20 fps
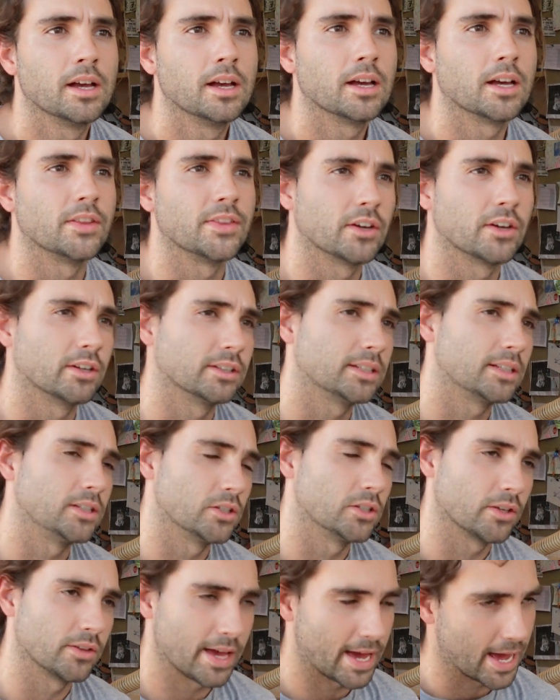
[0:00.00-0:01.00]
And the
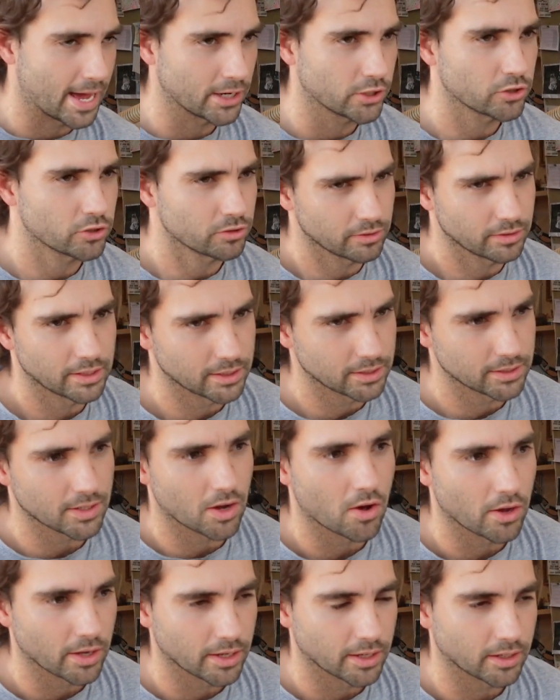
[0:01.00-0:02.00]
ash tree is
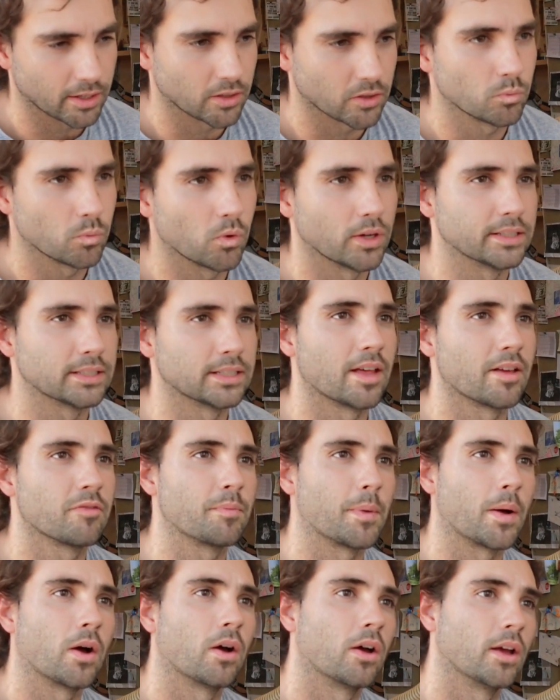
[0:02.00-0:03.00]
dying, and what is left
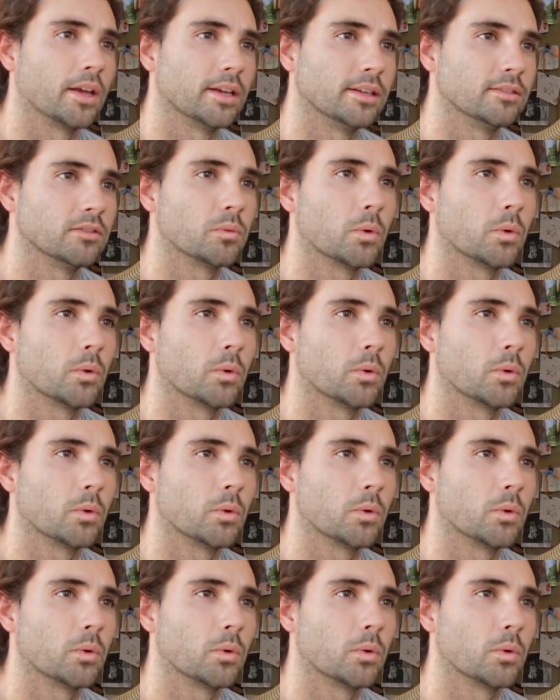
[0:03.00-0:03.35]
behind,